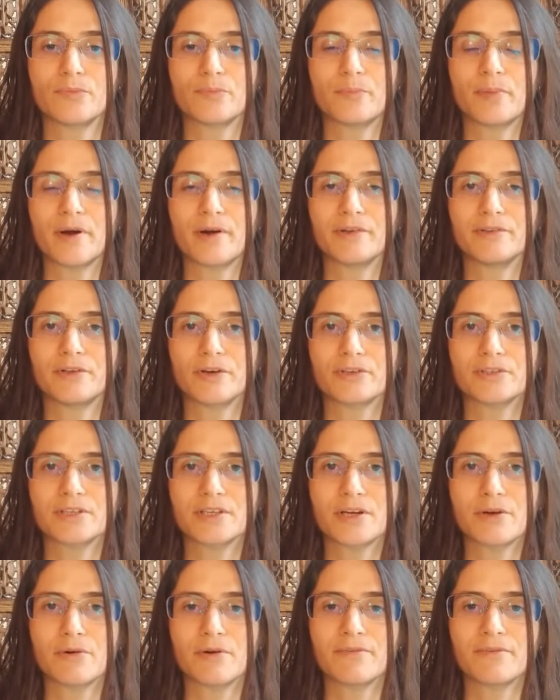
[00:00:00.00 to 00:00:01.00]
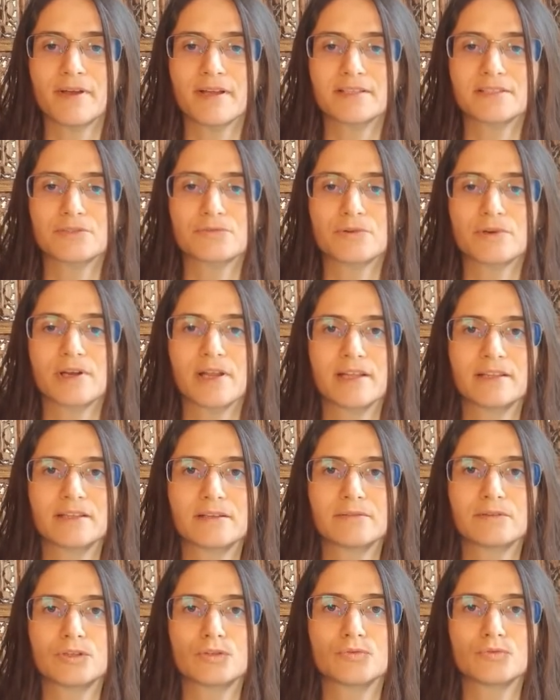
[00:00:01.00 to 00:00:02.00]
some paradoxical effects
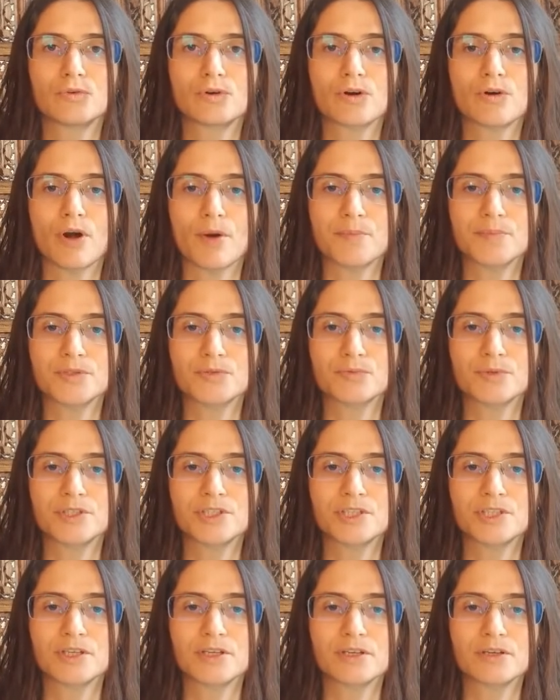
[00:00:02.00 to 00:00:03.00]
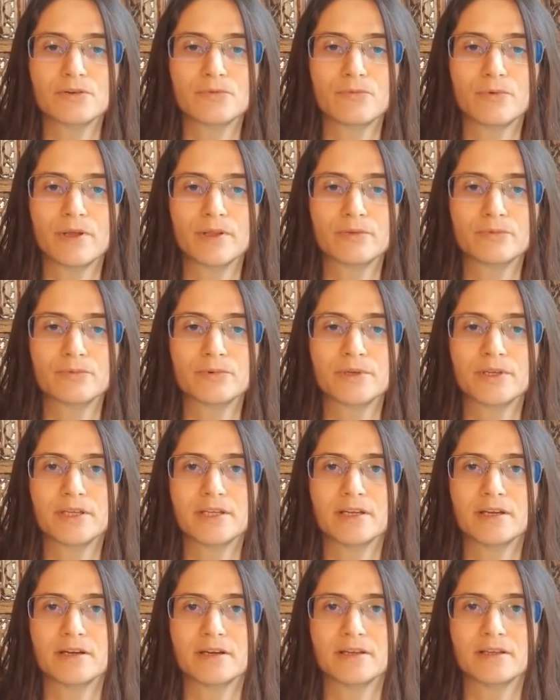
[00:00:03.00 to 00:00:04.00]
related to crop switching when
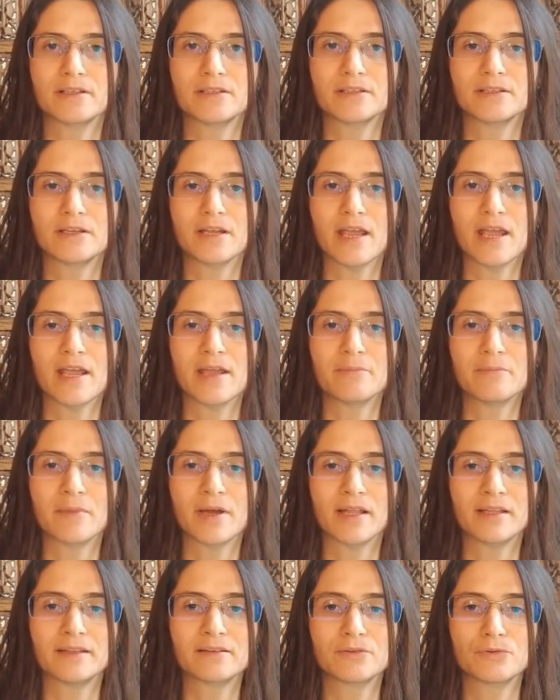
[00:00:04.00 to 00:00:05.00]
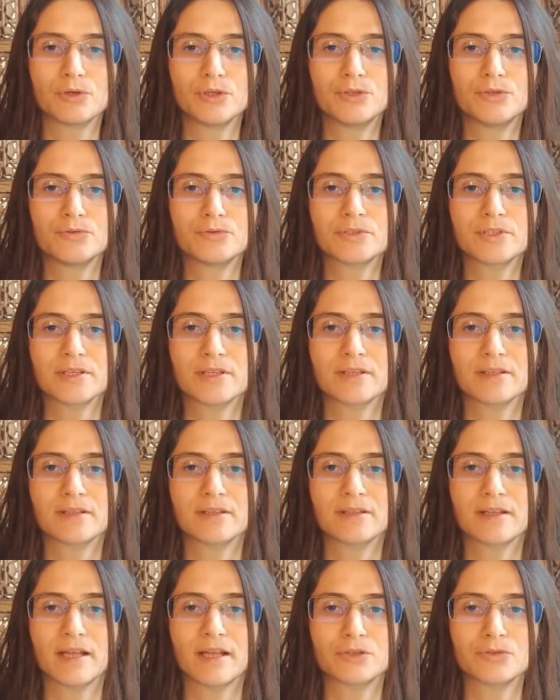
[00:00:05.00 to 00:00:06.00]
we aim at reducing
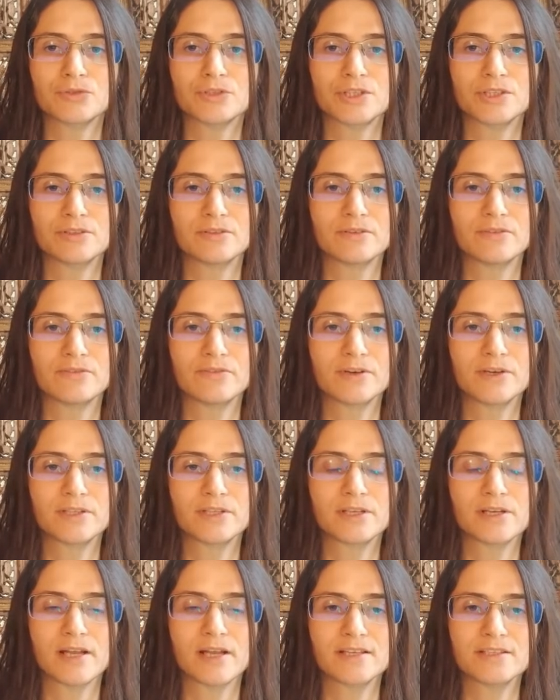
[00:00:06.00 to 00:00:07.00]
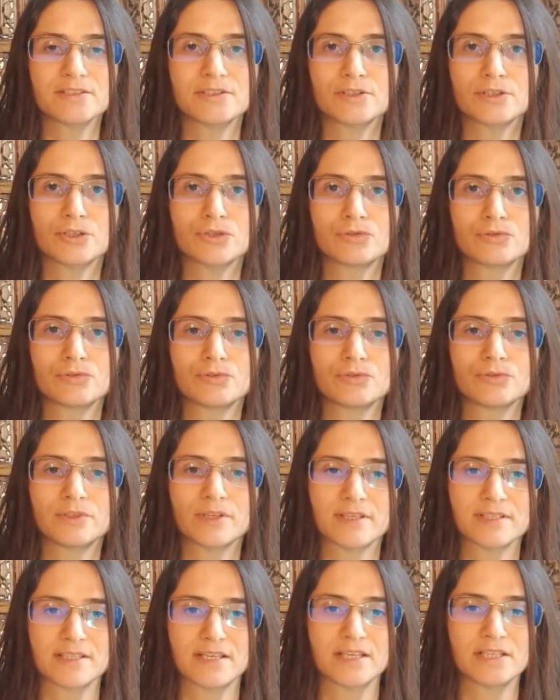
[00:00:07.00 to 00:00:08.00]
the nitrogen fertilizer through
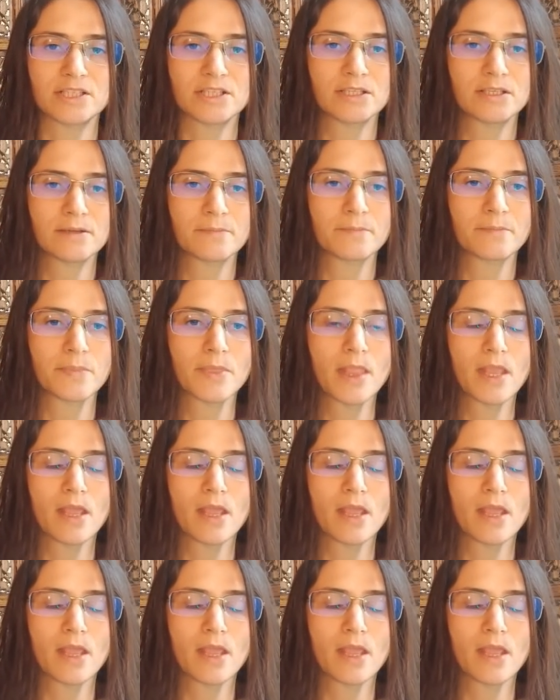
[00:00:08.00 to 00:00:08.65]
taxation.